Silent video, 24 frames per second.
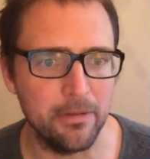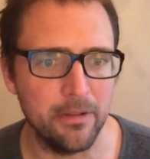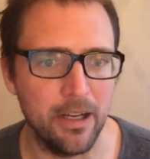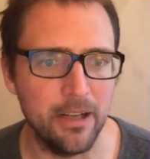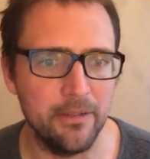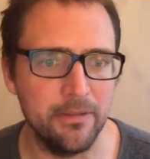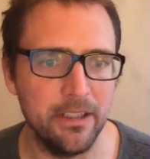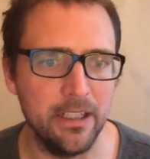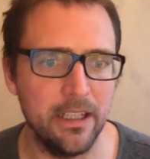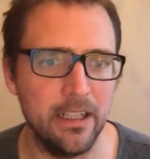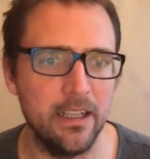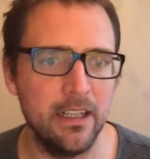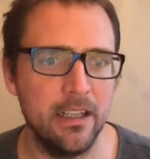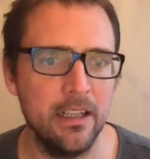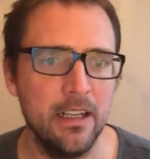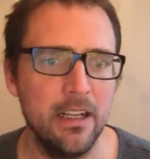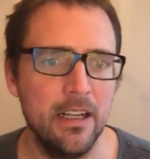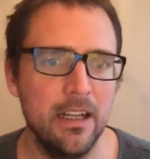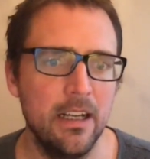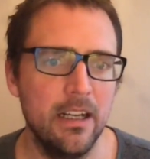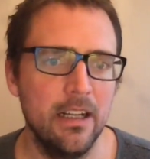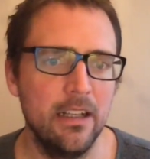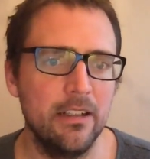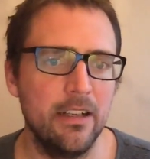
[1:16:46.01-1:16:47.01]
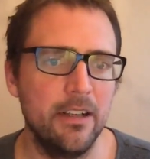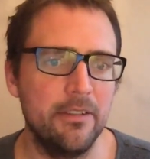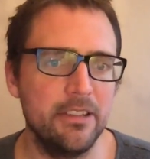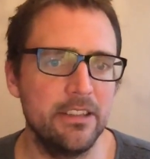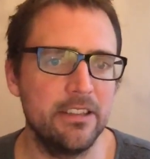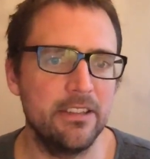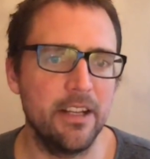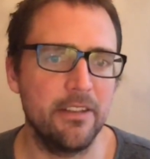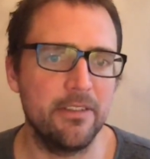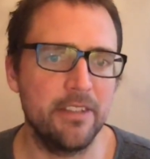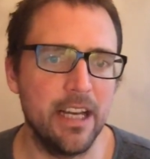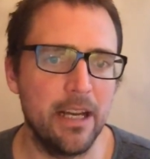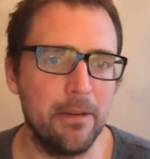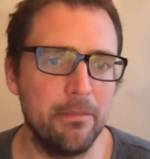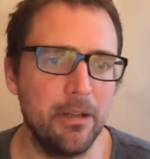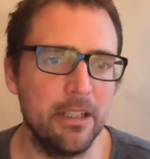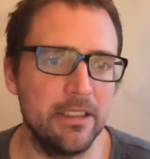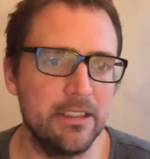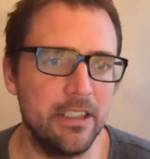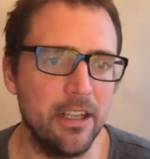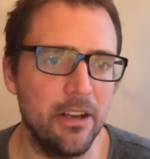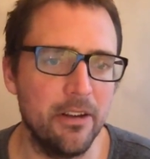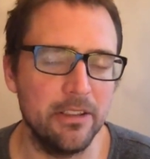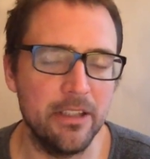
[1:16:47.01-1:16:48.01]
Love you, love your stuff. God
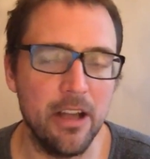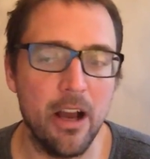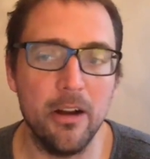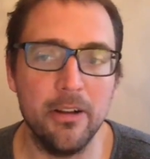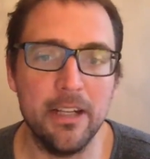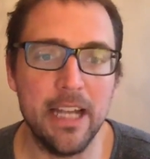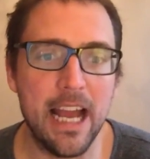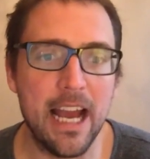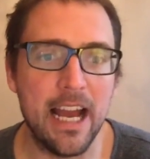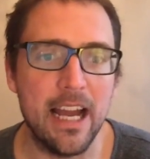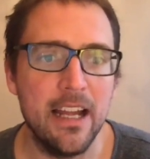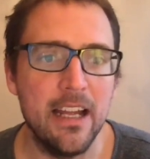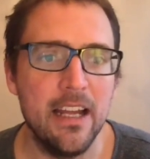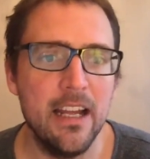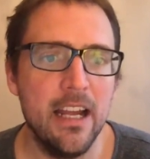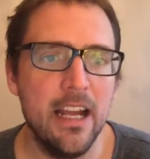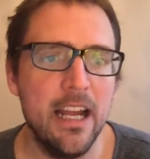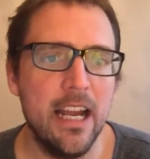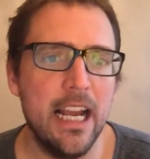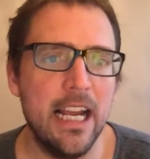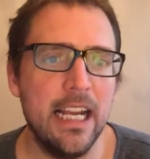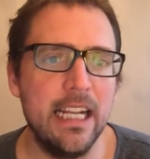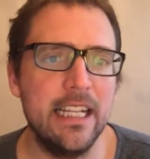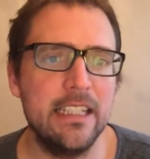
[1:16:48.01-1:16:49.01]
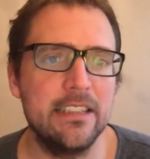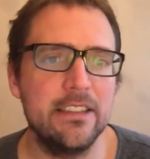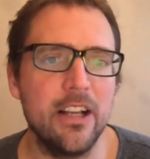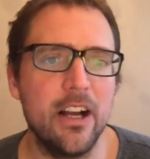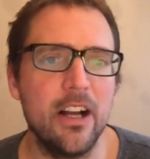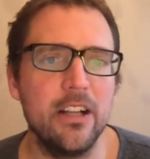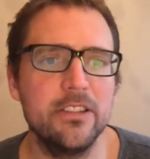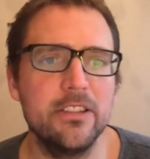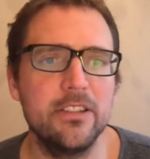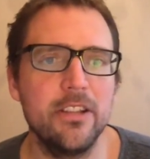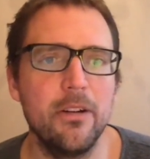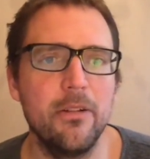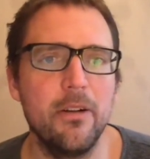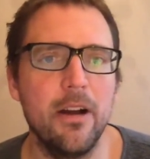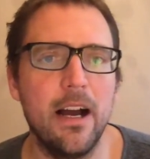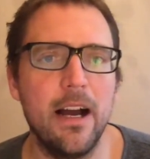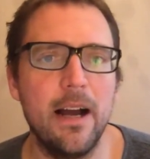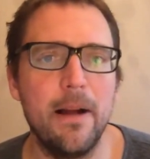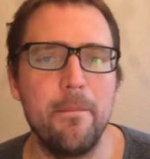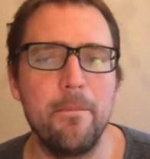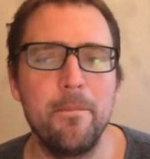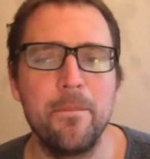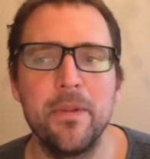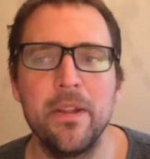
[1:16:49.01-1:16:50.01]
bless you, Owen. Oh yeah, and it's also
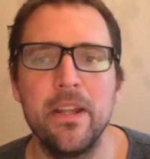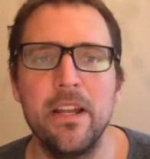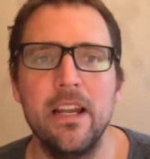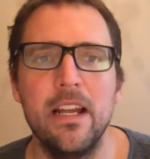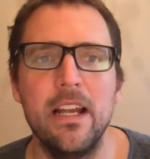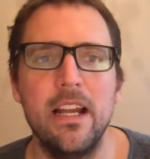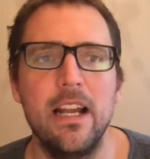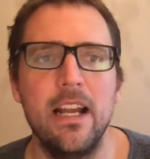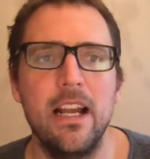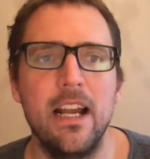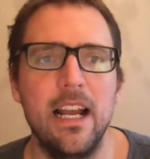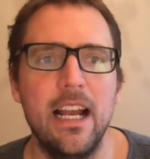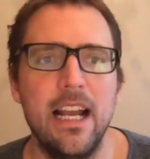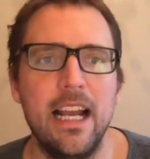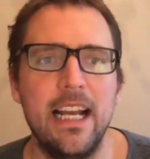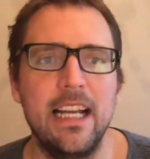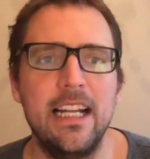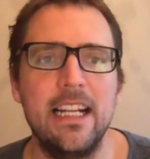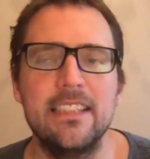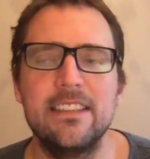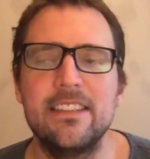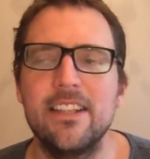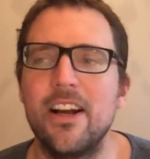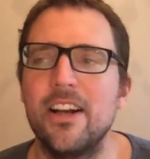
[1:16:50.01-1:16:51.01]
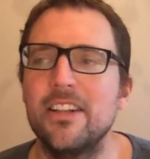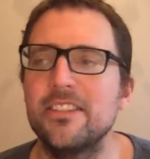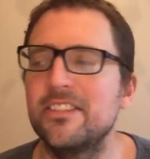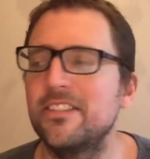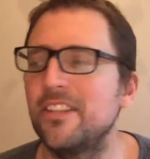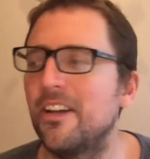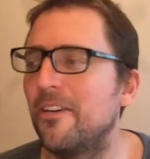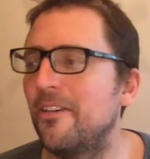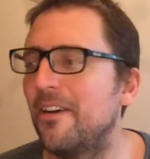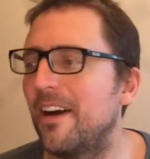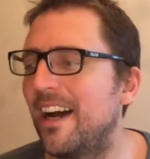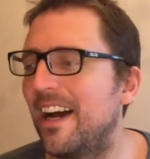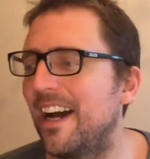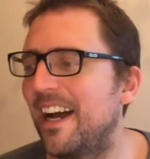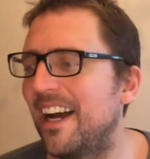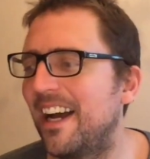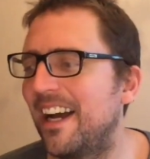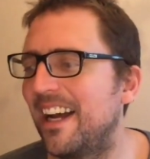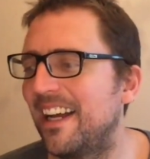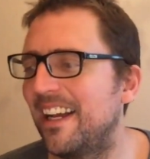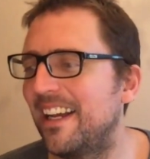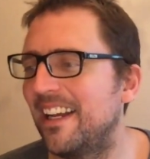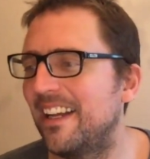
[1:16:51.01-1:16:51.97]
uh, and it's also uh,